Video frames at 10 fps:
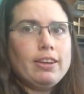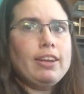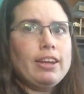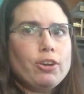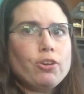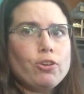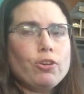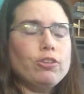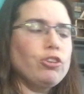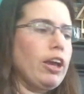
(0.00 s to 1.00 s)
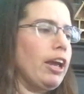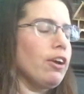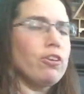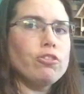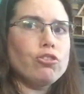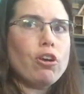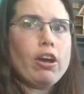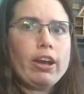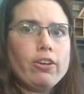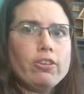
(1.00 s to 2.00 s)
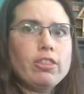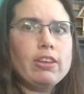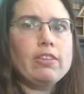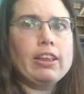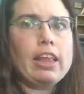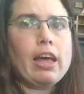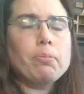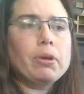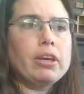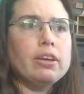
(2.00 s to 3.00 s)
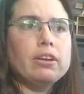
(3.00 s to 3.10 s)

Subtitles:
knitting or crocheting or drawing or things like that, but